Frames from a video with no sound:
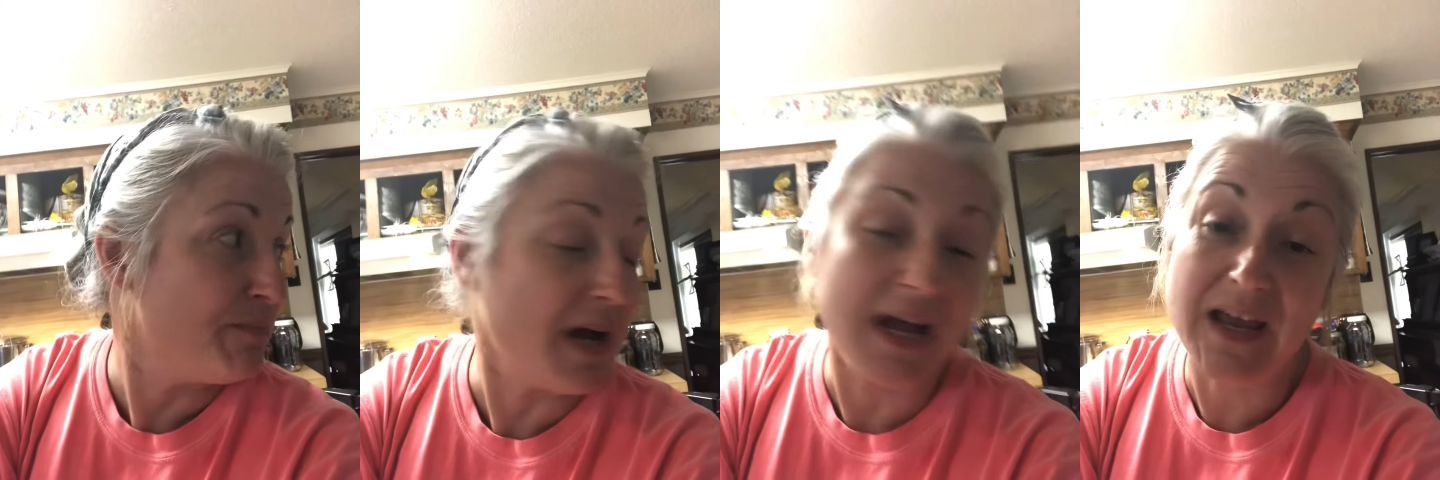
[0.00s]

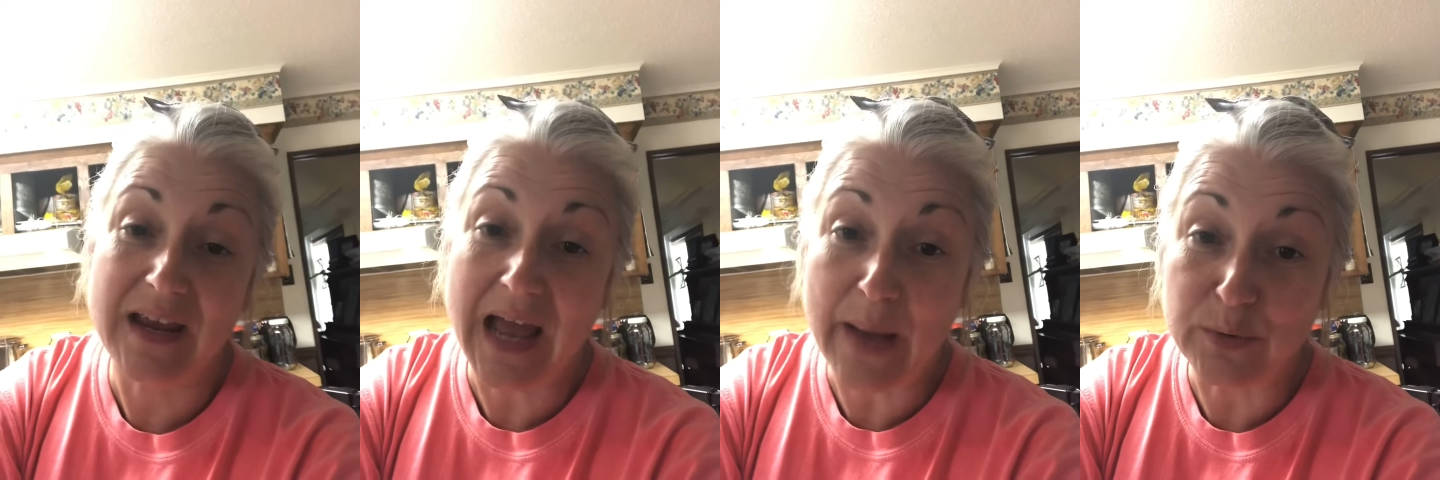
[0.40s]
my
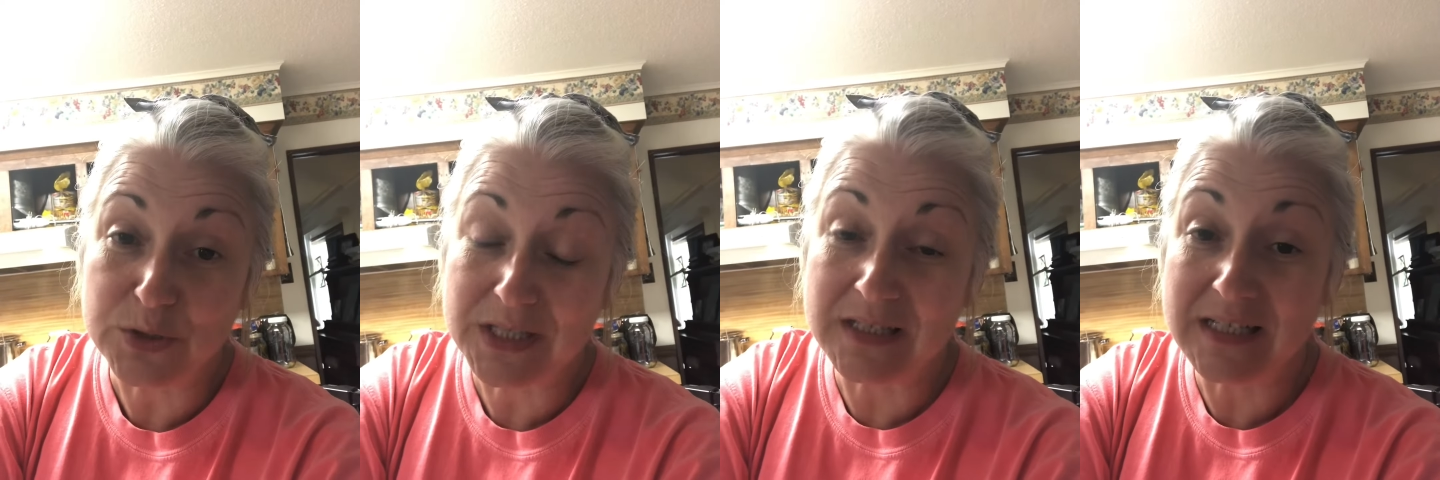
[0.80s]
apples
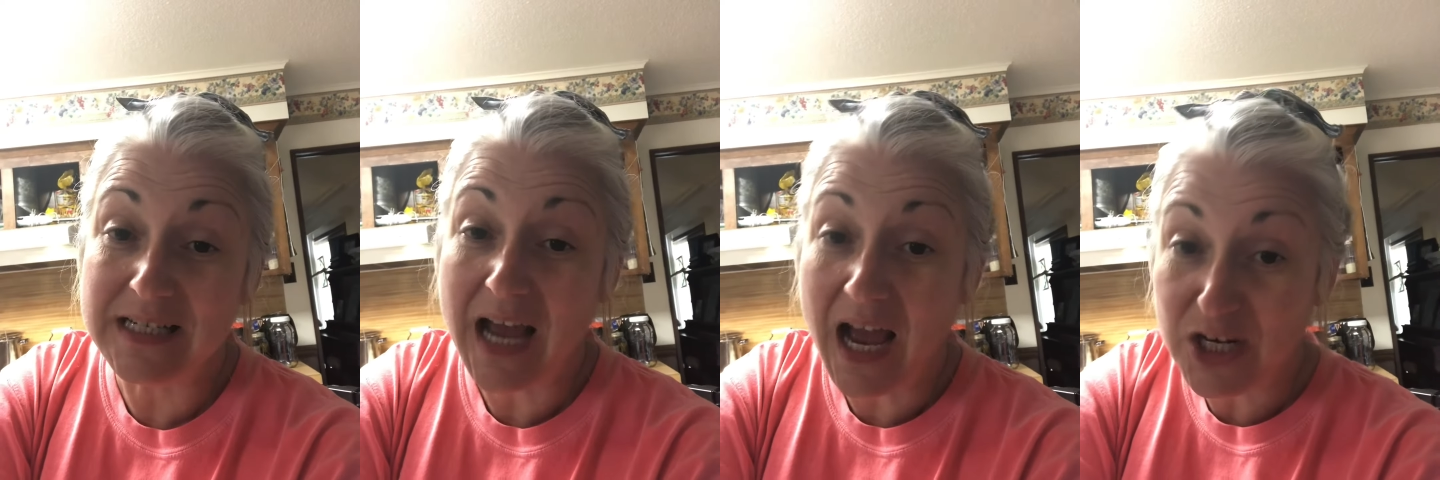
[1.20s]
in the
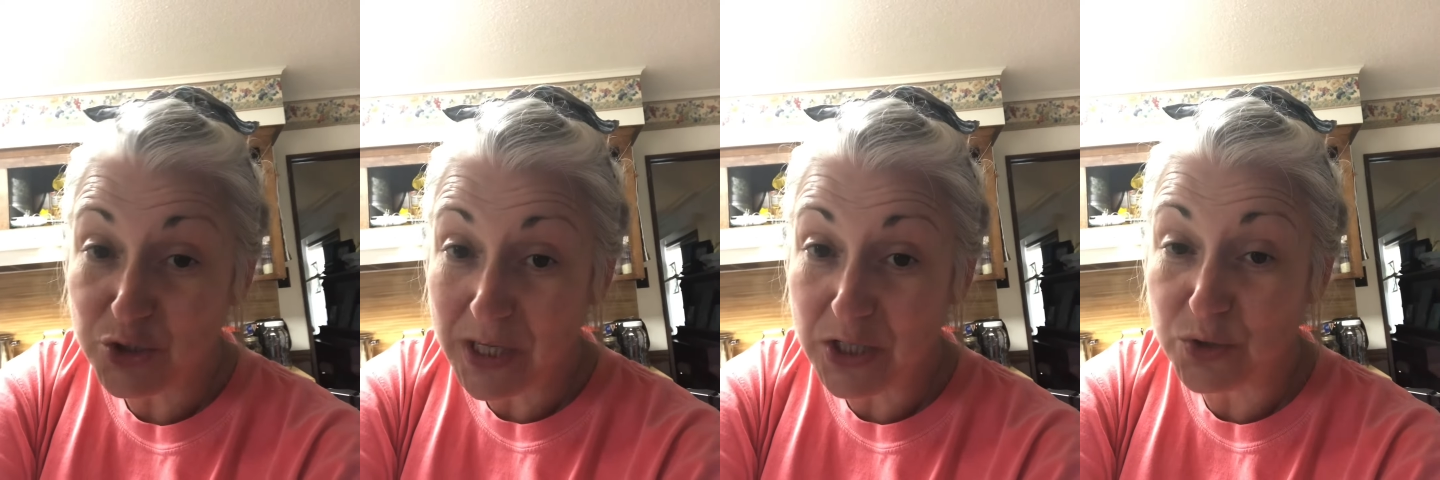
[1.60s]

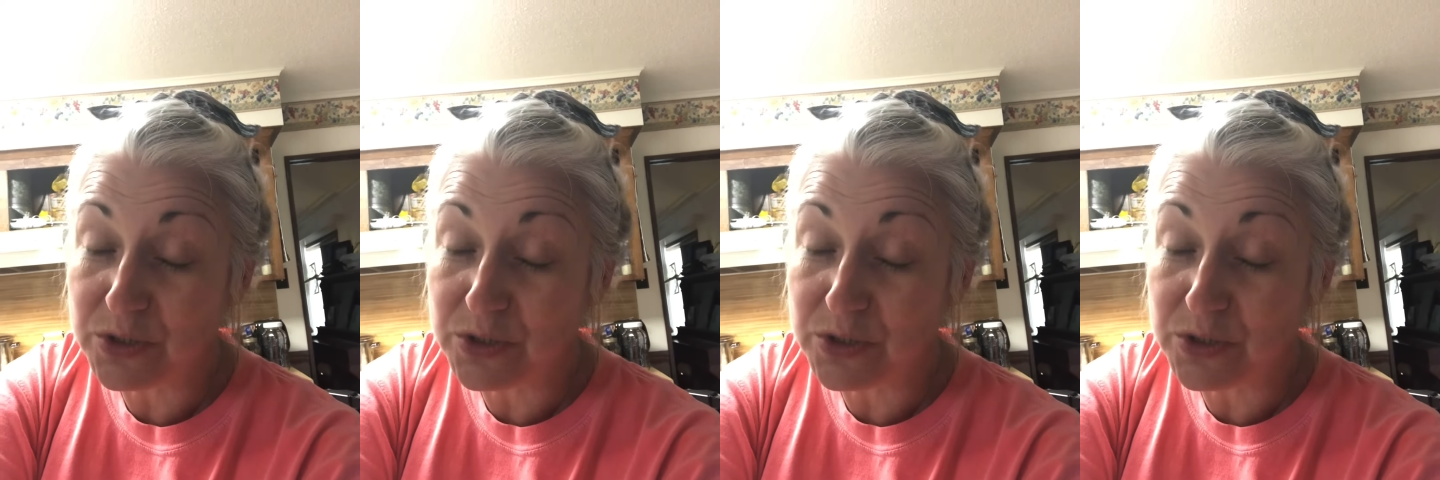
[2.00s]
dehydrator,